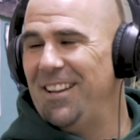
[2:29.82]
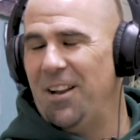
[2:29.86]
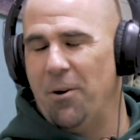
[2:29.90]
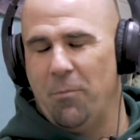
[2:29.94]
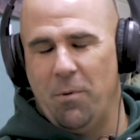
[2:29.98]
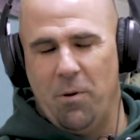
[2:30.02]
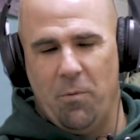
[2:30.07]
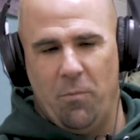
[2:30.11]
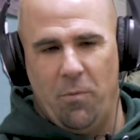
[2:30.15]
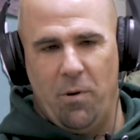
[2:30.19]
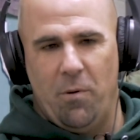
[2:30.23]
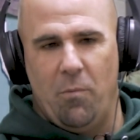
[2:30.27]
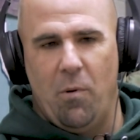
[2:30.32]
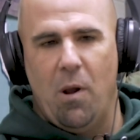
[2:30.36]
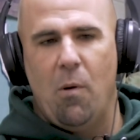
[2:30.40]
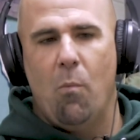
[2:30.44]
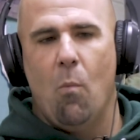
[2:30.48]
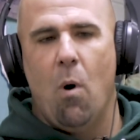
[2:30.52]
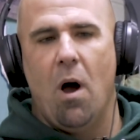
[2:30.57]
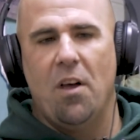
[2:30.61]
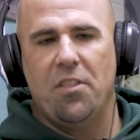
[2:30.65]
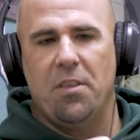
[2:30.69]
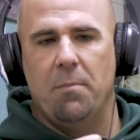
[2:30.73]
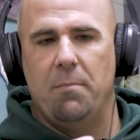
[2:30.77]
We
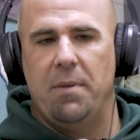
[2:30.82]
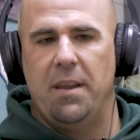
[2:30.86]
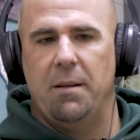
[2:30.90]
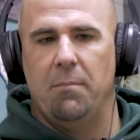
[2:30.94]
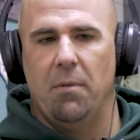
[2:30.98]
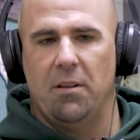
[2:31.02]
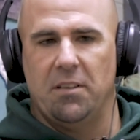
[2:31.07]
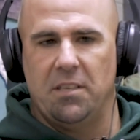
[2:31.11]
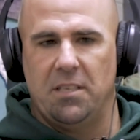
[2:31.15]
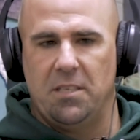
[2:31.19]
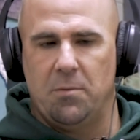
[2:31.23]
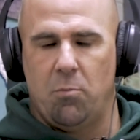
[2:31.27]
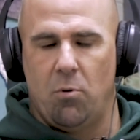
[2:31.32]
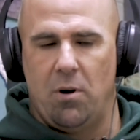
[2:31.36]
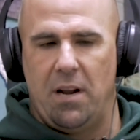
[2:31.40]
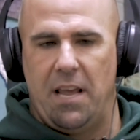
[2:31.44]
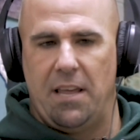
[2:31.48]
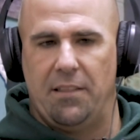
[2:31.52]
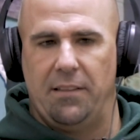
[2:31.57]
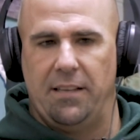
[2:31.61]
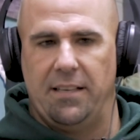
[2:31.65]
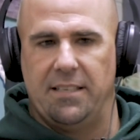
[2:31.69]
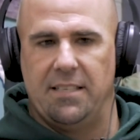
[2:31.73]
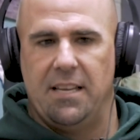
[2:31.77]
want them being multi-sport
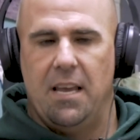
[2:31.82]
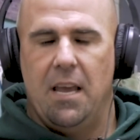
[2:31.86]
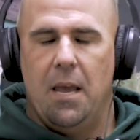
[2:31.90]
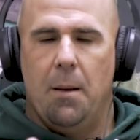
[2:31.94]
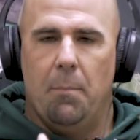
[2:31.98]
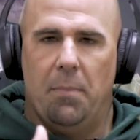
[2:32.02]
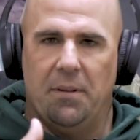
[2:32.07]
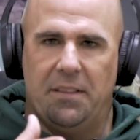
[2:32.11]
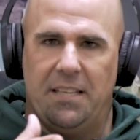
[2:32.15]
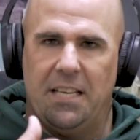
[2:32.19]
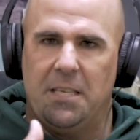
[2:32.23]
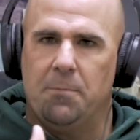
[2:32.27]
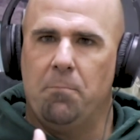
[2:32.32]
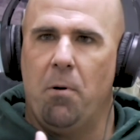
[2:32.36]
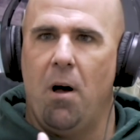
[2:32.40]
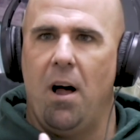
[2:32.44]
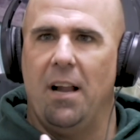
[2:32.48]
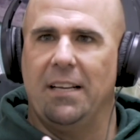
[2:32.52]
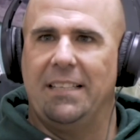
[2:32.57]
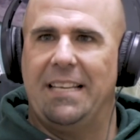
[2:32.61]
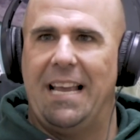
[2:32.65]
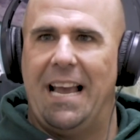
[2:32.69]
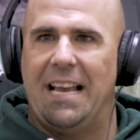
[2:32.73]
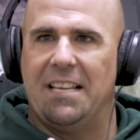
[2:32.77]
athletes. But this
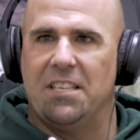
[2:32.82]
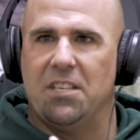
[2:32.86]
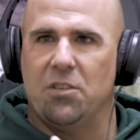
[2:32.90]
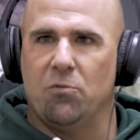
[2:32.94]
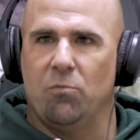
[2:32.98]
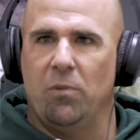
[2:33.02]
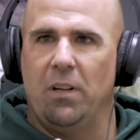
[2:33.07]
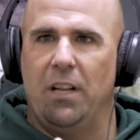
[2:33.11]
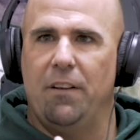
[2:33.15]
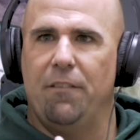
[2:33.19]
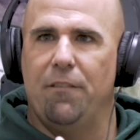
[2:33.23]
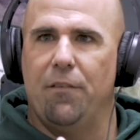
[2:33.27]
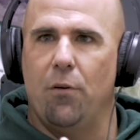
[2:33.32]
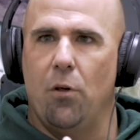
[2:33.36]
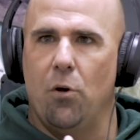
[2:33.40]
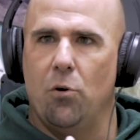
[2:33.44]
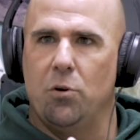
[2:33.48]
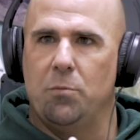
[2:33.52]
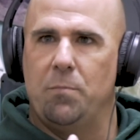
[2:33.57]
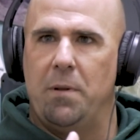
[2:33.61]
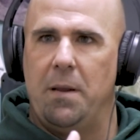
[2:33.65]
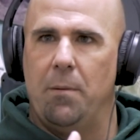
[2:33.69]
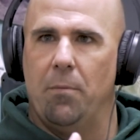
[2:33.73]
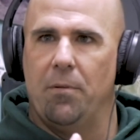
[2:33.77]
podcast is really for
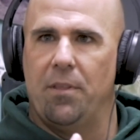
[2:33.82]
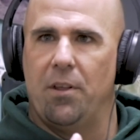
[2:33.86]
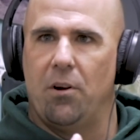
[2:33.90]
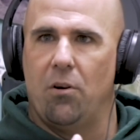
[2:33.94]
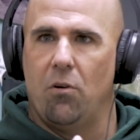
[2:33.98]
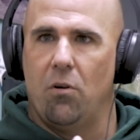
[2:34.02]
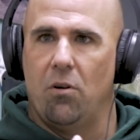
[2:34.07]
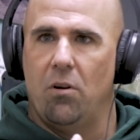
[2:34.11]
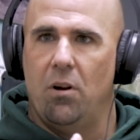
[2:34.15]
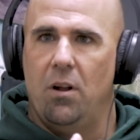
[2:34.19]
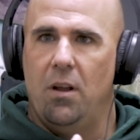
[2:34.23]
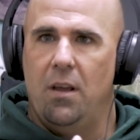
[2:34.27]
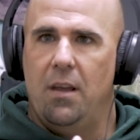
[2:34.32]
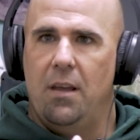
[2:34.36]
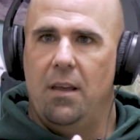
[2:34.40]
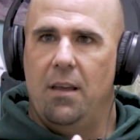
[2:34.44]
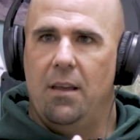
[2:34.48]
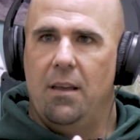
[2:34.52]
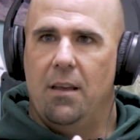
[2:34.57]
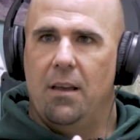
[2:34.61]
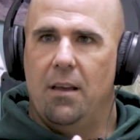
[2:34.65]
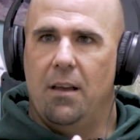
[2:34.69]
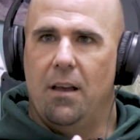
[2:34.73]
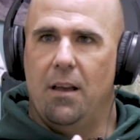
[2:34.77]
those people that are
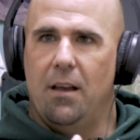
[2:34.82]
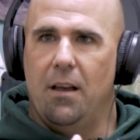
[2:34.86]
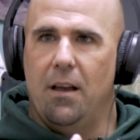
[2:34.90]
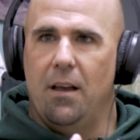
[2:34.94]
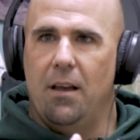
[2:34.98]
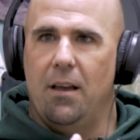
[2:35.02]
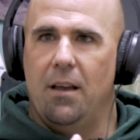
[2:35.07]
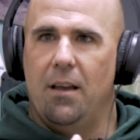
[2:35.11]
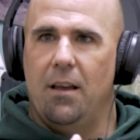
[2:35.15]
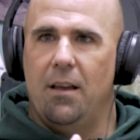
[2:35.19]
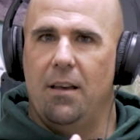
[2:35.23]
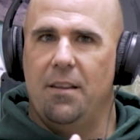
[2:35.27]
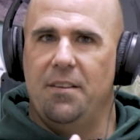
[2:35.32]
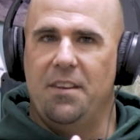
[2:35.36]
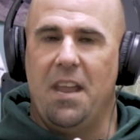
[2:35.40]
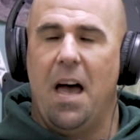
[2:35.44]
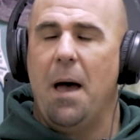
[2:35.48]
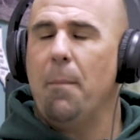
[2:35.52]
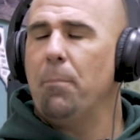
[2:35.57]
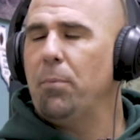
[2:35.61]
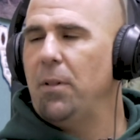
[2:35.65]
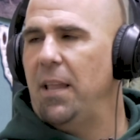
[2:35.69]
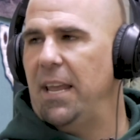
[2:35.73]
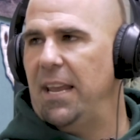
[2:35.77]

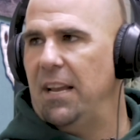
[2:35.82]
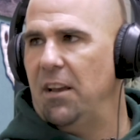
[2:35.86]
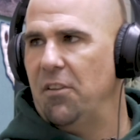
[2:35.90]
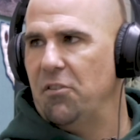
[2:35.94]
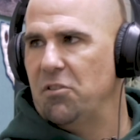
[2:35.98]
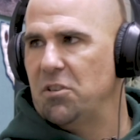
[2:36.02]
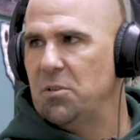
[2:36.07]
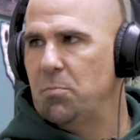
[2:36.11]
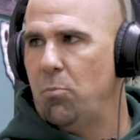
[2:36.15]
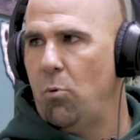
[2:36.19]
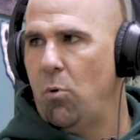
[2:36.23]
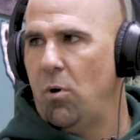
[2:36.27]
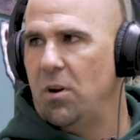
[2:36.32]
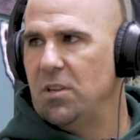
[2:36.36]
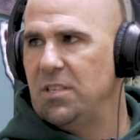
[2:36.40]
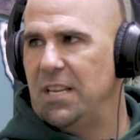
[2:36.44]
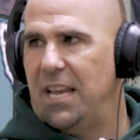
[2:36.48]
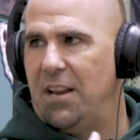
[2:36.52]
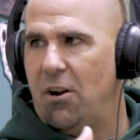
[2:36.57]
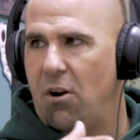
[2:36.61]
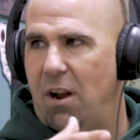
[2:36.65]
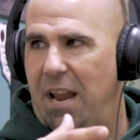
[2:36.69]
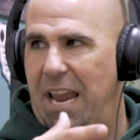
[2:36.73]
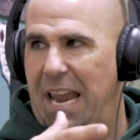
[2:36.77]
not playing other sports
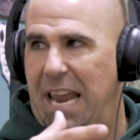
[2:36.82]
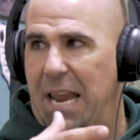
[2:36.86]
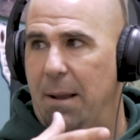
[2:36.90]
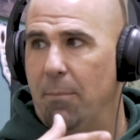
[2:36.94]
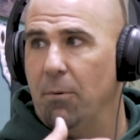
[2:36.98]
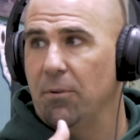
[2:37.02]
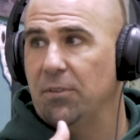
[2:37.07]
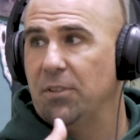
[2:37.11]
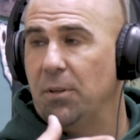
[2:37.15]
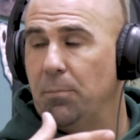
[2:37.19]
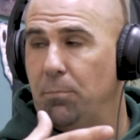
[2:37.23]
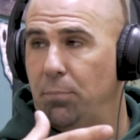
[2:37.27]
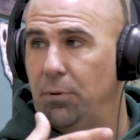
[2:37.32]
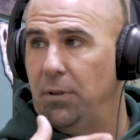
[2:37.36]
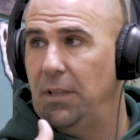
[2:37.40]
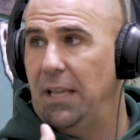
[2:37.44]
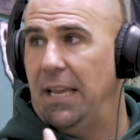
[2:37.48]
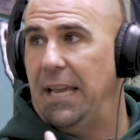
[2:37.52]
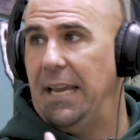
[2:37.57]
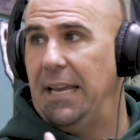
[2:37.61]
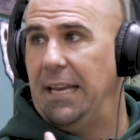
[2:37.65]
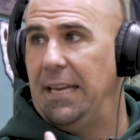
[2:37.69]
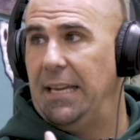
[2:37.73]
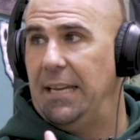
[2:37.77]
and are able to
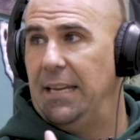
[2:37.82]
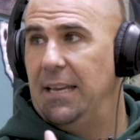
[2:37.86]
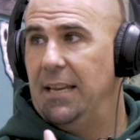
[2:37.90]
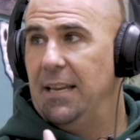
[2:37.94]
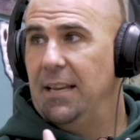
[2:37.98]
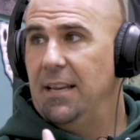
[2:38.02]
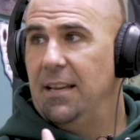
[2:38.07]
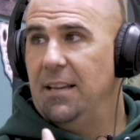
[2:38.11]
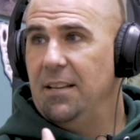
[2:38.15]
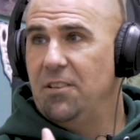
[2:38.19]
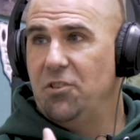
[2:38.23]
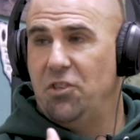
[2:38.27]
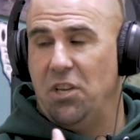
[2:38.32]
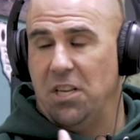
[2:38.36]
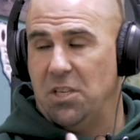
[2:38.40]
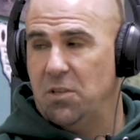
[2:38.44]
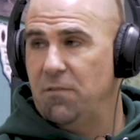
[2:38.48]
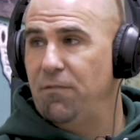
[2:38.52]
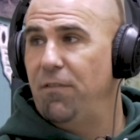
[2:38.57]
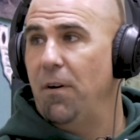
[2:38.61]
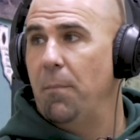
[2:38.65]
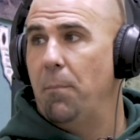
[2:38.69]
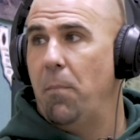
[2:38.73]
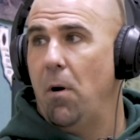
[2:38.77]
play just
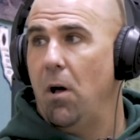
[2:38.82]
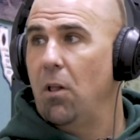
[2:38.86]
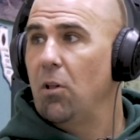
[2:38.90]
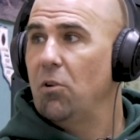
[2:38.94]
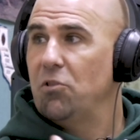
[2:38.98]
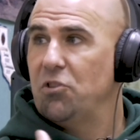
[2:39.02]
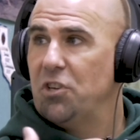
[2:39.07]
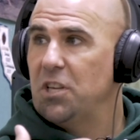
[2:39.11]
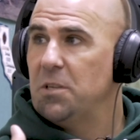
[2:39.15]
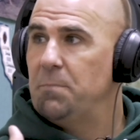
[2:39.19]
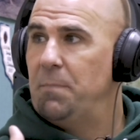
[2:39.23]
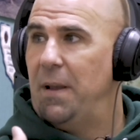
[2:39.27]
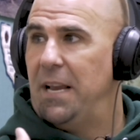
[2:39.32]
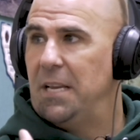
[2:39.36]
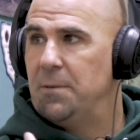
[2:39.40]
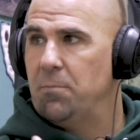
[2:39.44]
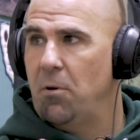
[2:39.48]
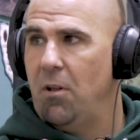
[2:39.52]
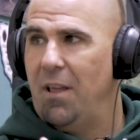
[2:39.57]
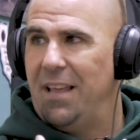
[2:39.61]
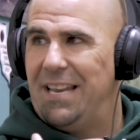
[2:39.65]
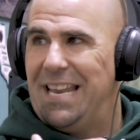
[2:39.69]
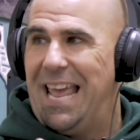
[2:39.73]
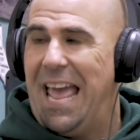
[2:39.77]
football or just
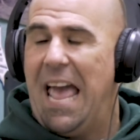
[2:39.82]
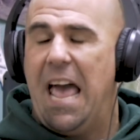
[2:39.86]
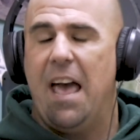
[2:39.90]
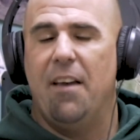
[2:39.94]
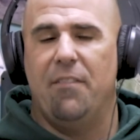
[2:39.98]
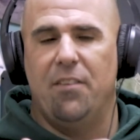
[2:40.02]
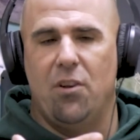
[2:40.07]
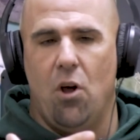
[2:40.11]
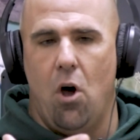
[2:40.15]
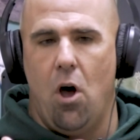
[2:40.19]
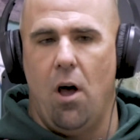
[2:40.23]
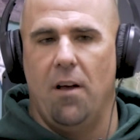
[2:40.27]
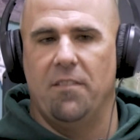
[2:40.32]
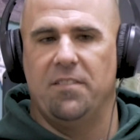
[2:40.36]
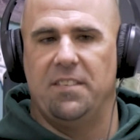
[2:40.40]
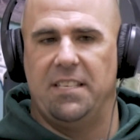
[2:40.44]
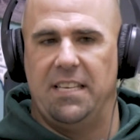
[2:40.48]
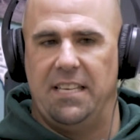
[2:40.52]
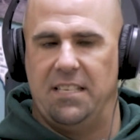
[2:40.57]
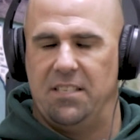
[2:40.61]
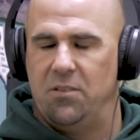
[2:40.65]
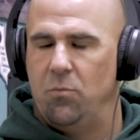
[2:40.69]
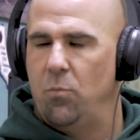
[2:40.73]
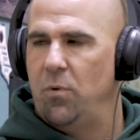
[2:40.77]
baseball and have an off
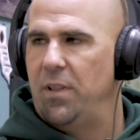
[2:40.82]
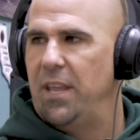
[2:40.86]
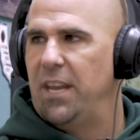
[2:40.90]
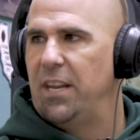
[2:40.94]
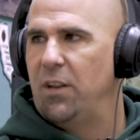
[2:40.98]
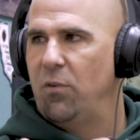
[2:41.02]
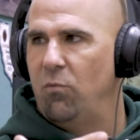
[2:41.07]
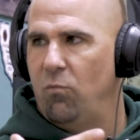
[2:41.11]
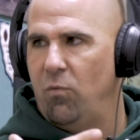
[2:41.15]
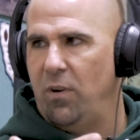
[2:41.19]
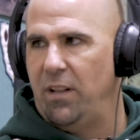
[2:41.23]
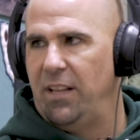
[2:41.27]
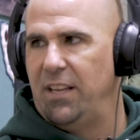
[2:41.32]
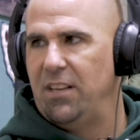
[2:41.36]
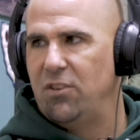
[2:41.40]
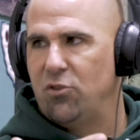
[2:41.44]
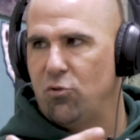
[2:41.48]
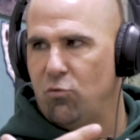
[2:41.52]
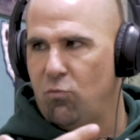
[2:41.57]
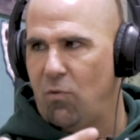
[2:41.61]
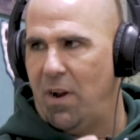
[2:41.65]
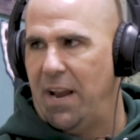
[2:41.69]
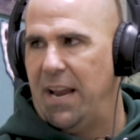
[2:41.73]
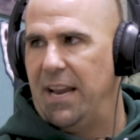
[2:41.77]
season where they can really
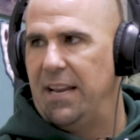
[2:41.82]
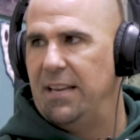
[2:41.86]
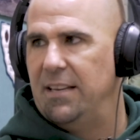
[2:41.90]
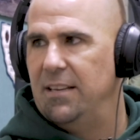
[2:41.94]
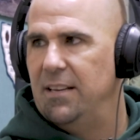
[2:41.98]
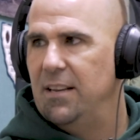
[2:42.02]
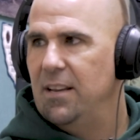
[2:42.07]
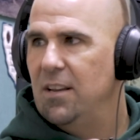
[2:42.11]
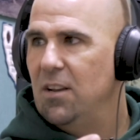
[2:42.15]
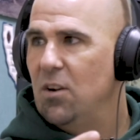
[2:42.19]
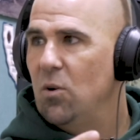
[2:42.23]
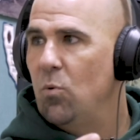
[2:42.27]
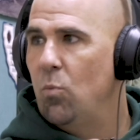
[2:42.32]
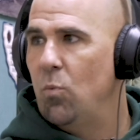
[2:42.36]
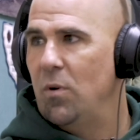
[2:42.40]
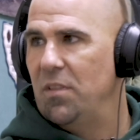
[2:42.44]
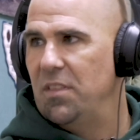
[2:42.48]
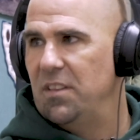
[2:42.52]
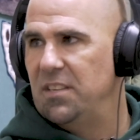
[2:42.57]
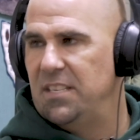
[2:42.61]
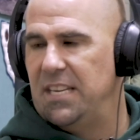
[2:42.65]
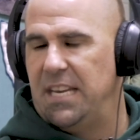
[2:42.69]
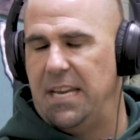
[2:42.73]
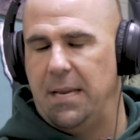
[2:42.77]
train with
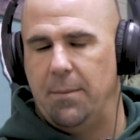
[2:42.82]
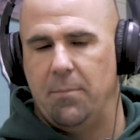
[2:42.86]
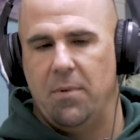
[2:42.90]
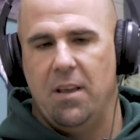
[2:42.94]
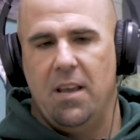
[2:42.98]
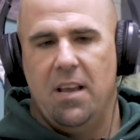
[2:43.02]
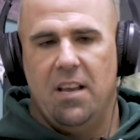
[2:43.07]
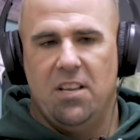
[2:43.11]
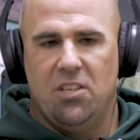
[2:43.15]
the team.